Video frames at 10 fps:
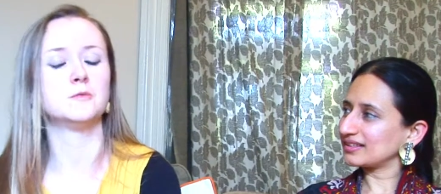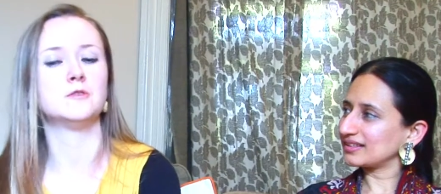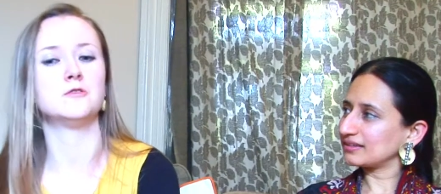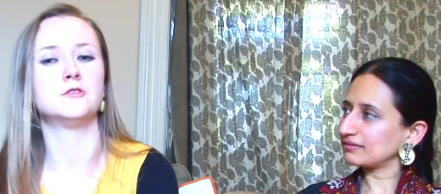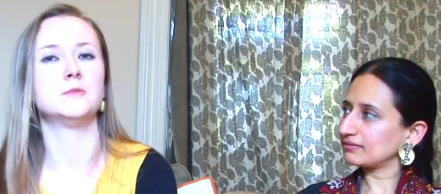
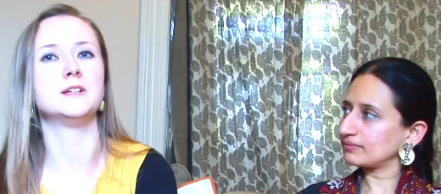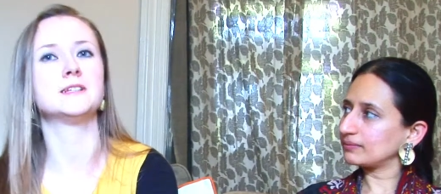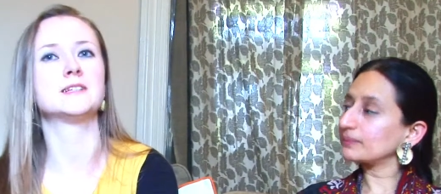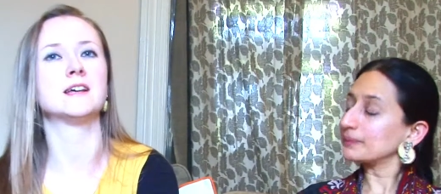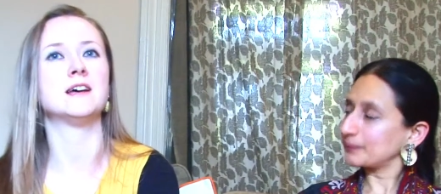
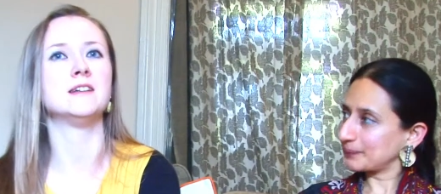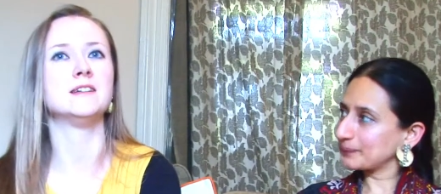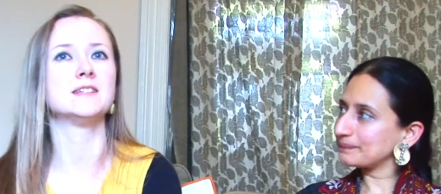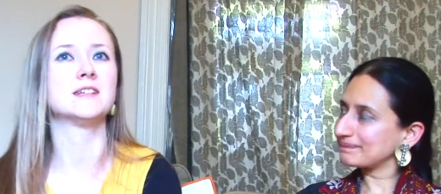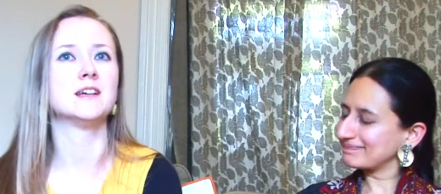Speaker 1: performers,
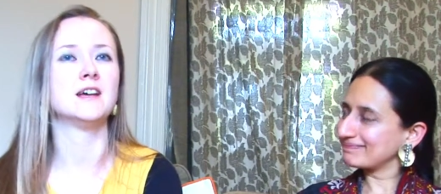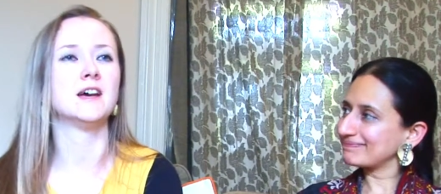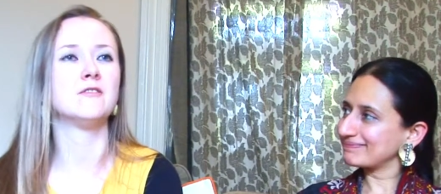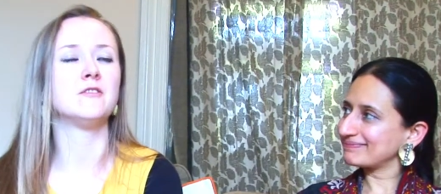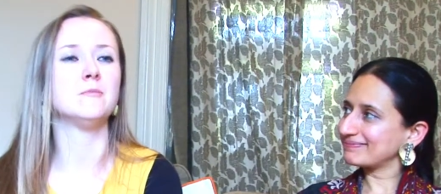
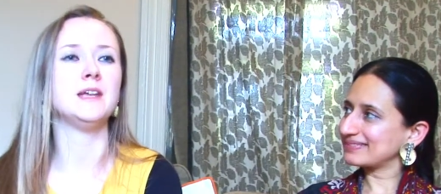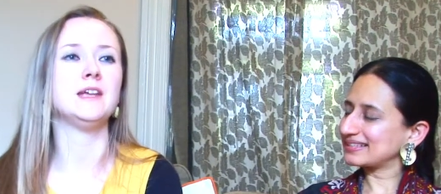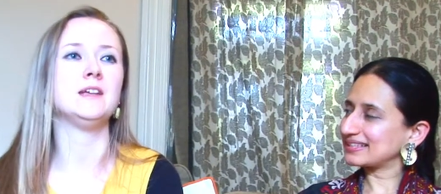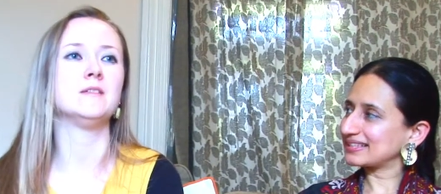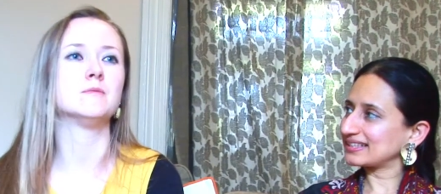and for
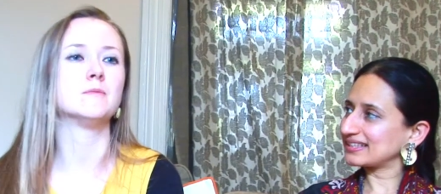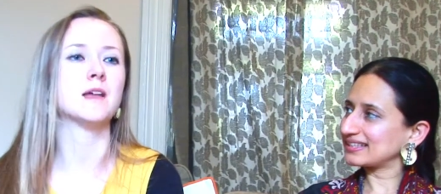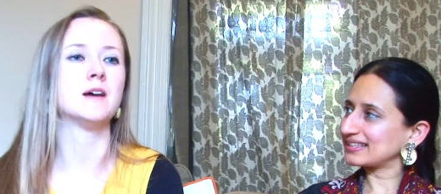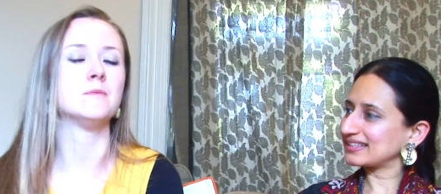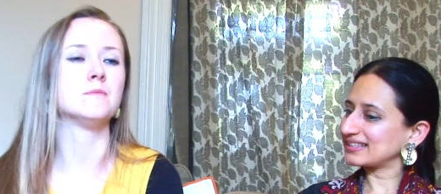me,
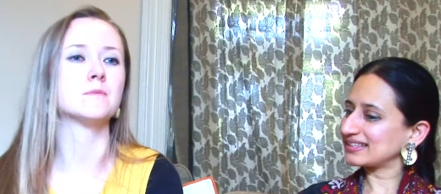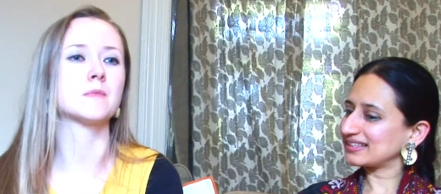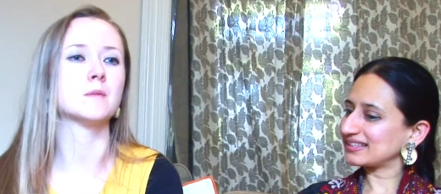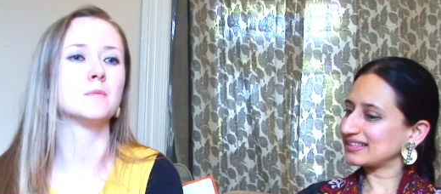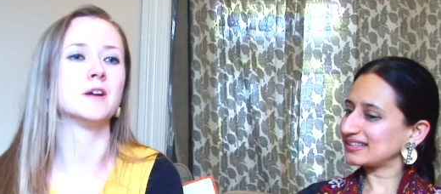
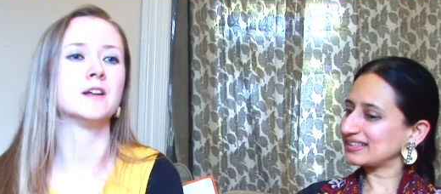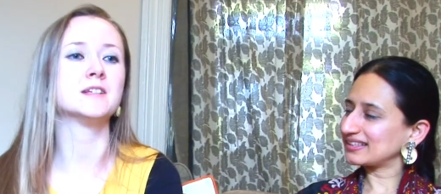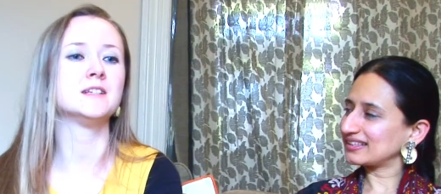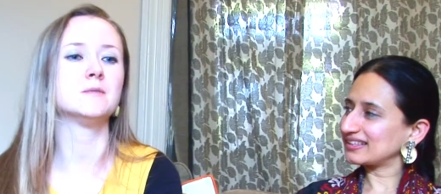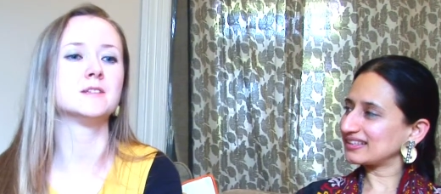
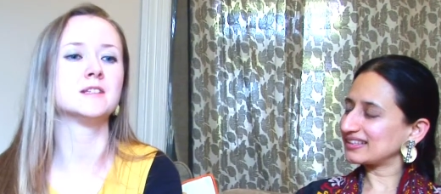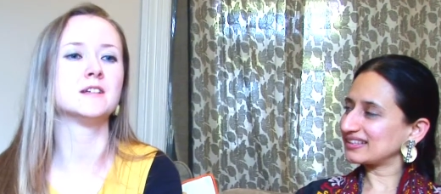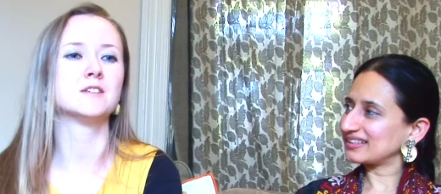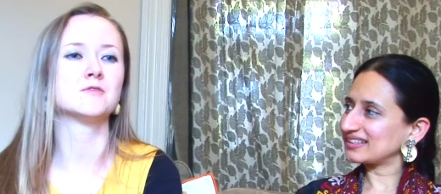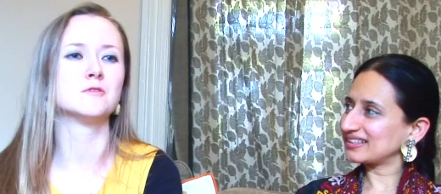Bharatanatyam was the
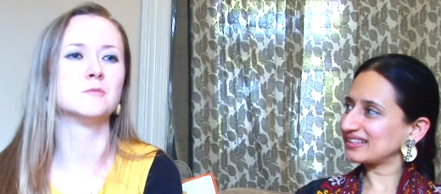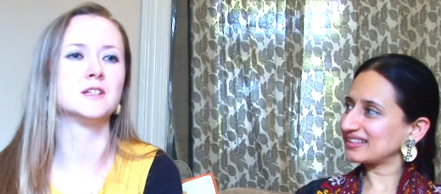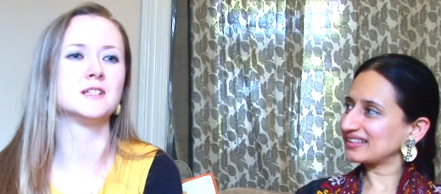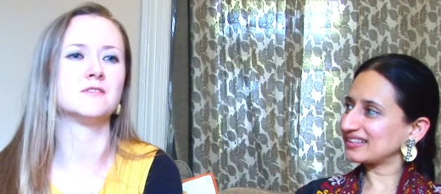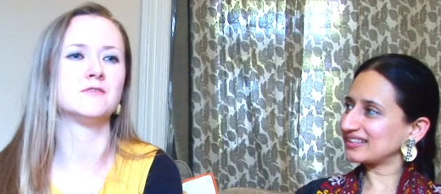dance form
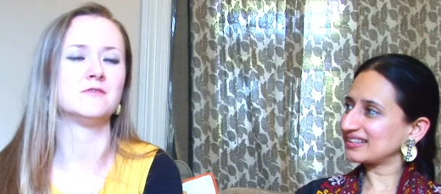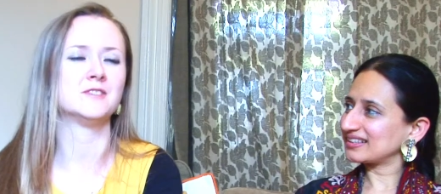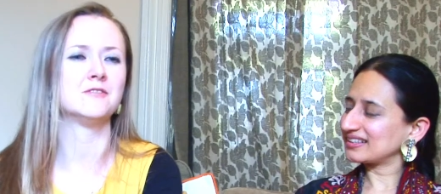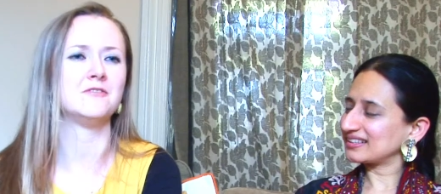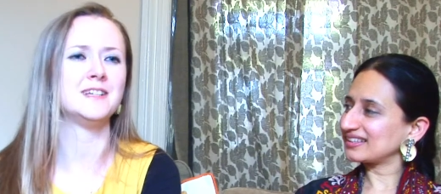that just
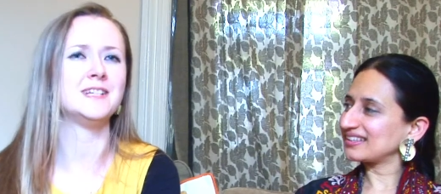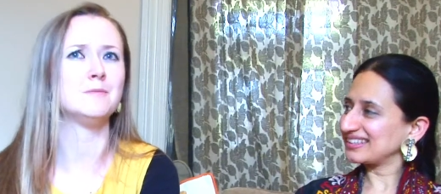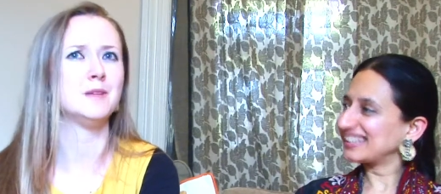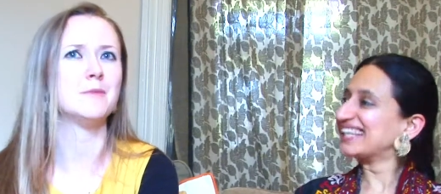sort of fitted me